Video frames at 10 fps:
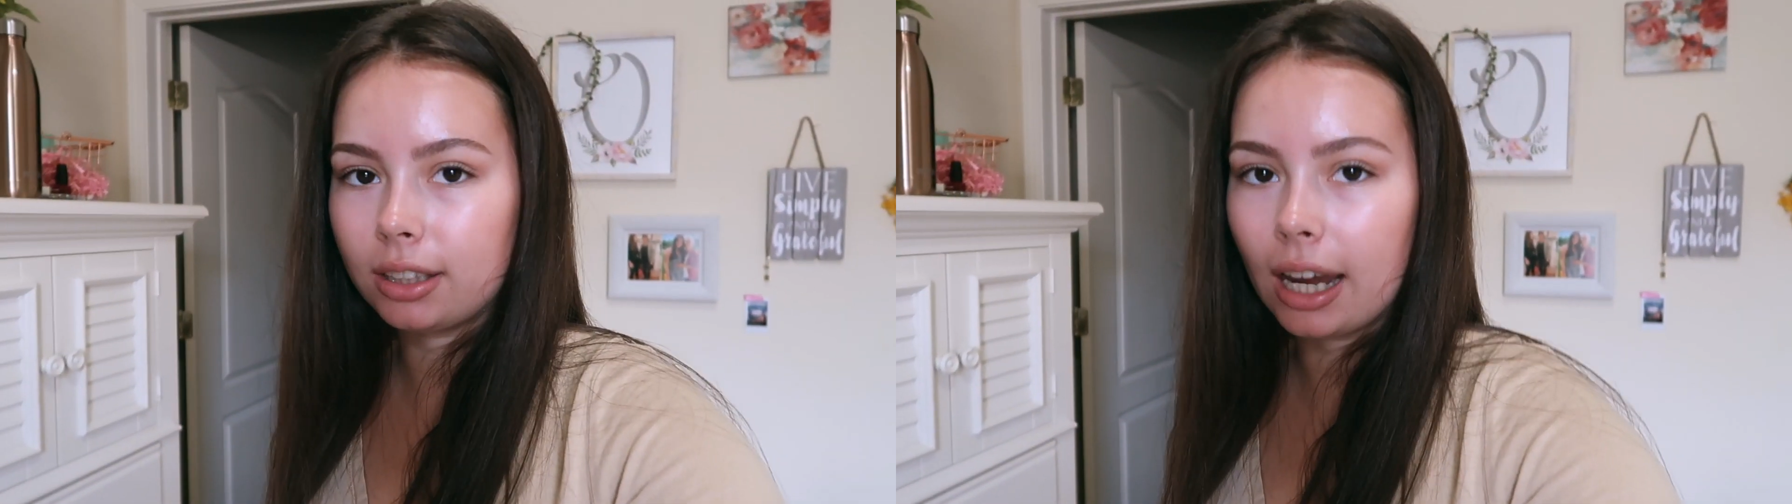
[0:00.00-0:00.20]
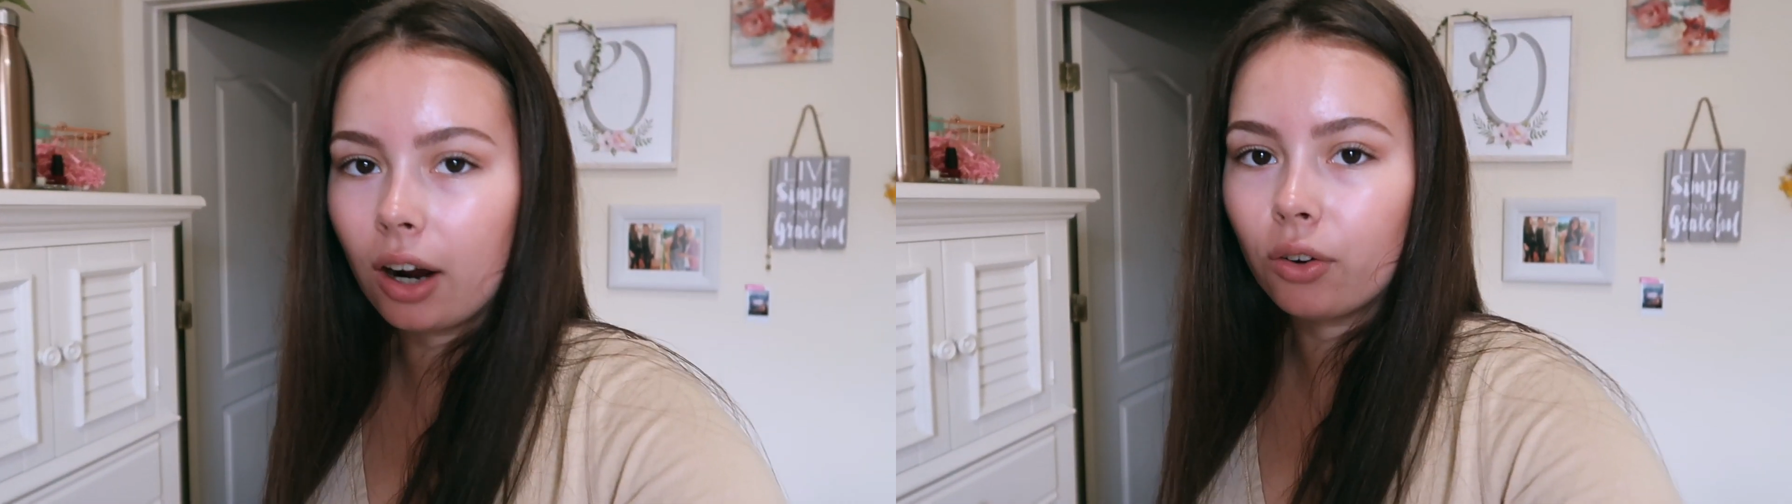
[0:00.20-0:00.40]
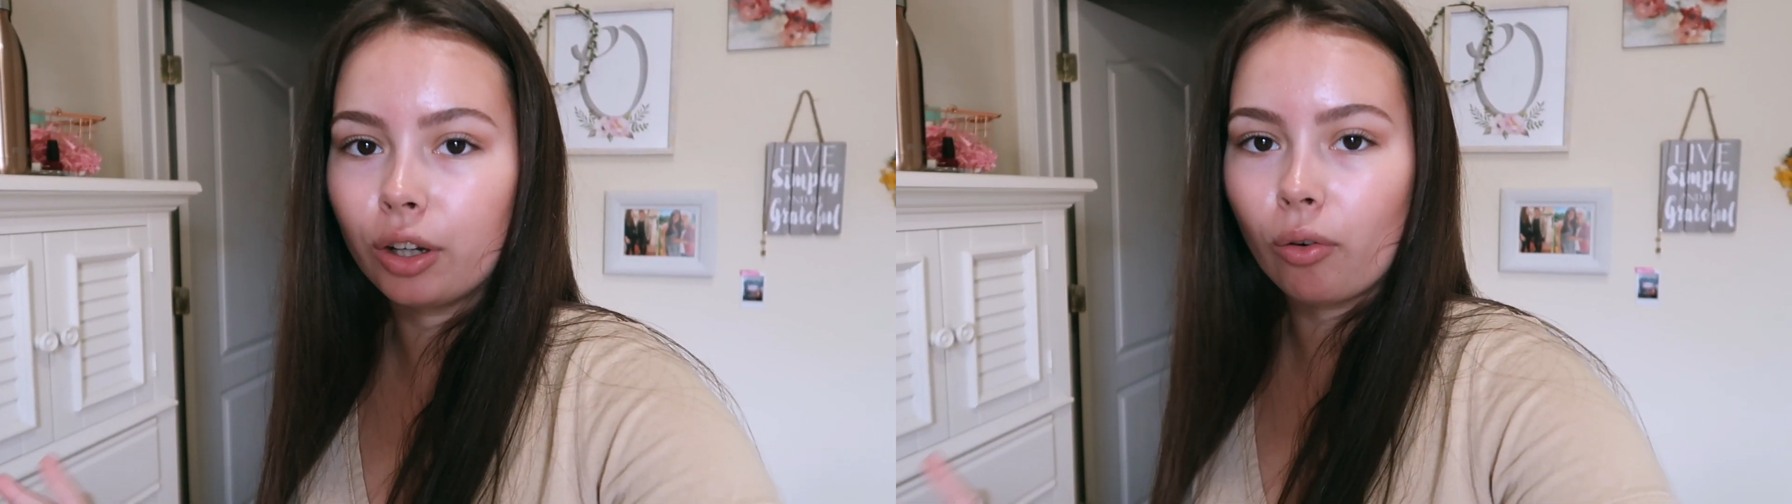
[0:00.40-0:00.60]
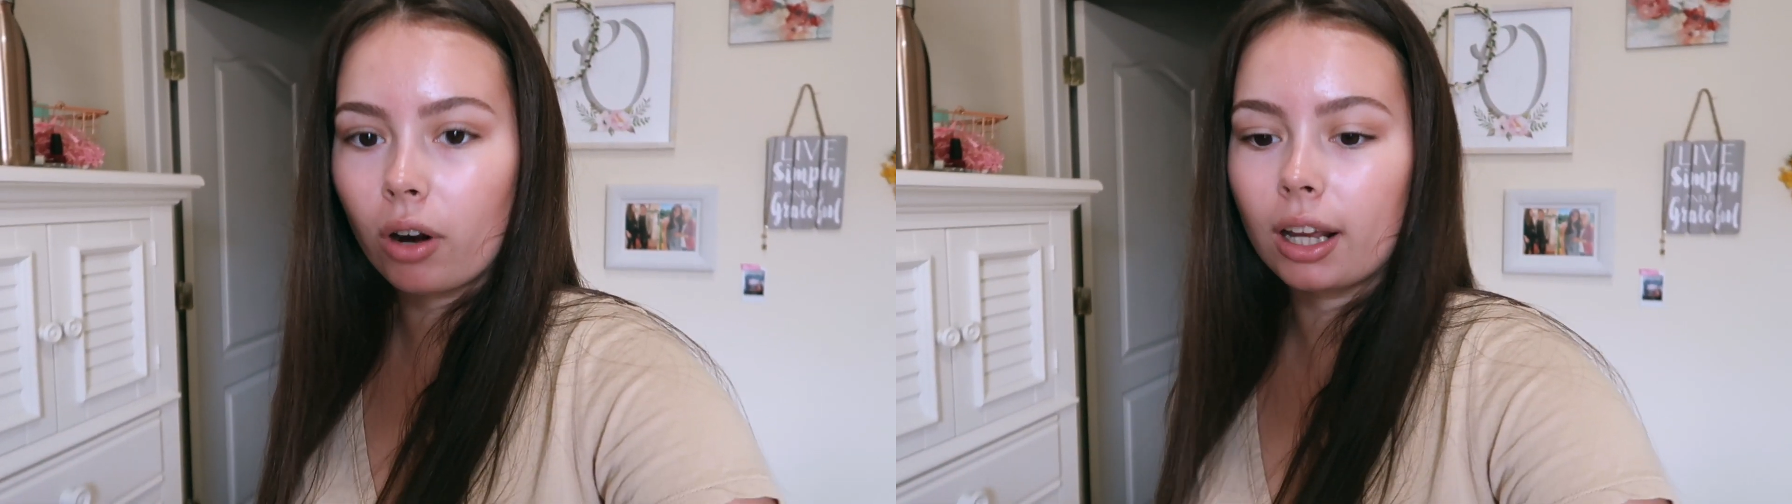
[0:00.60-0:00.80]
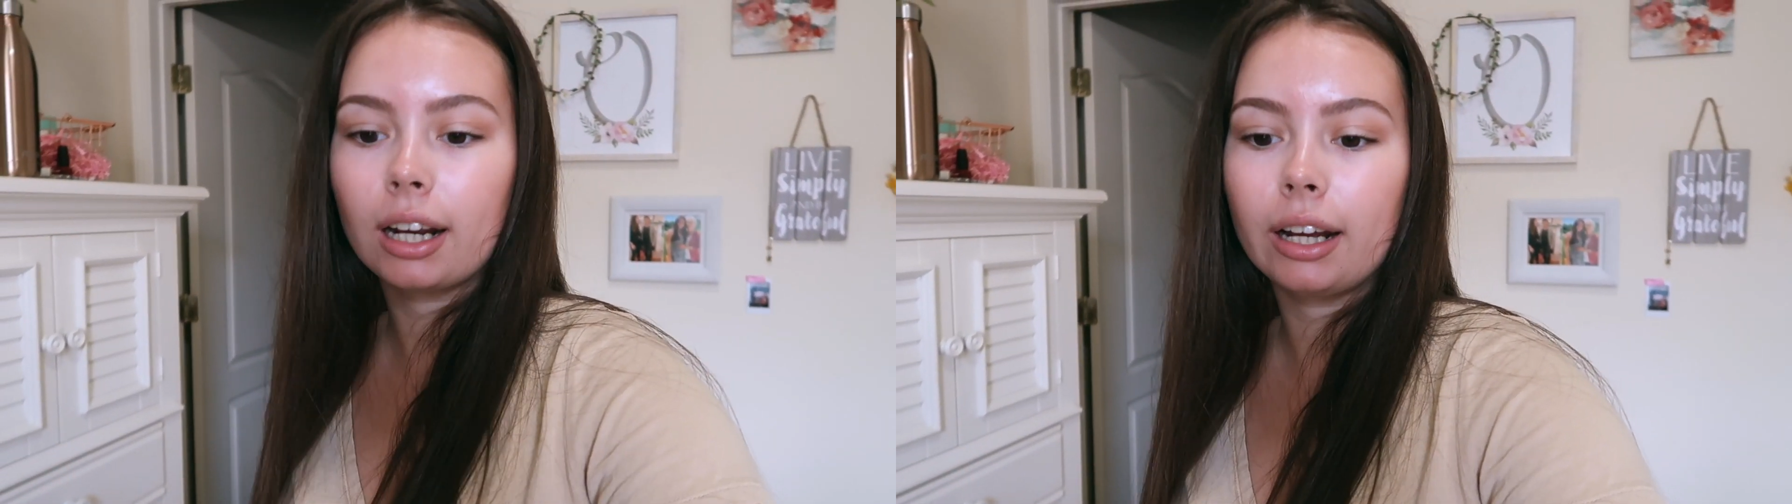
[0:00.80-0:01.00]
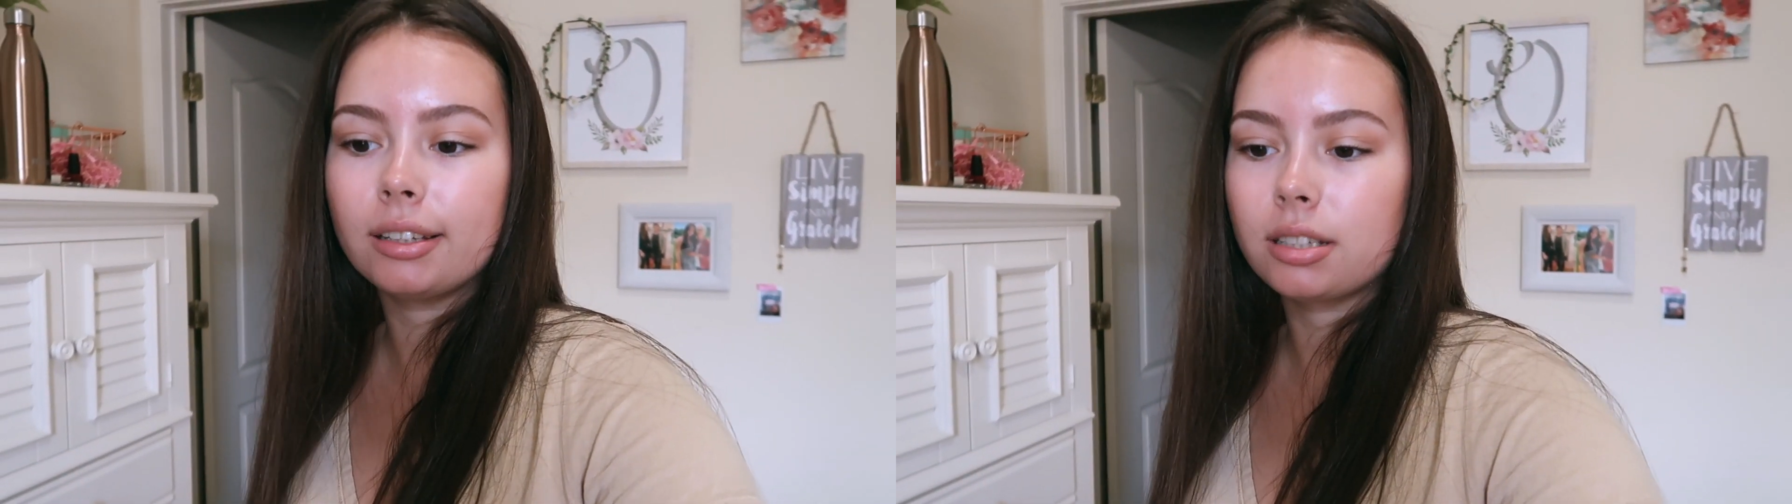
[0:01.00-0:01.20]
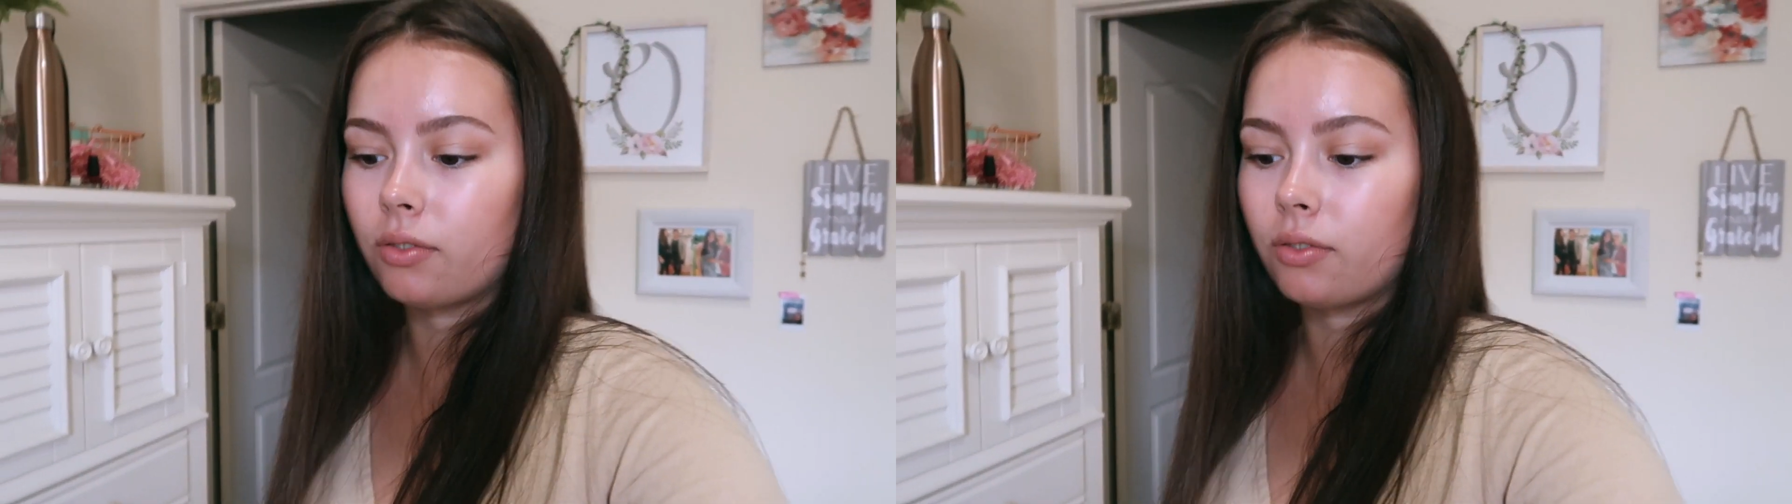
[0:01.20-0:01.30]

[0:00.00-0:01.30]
down and organized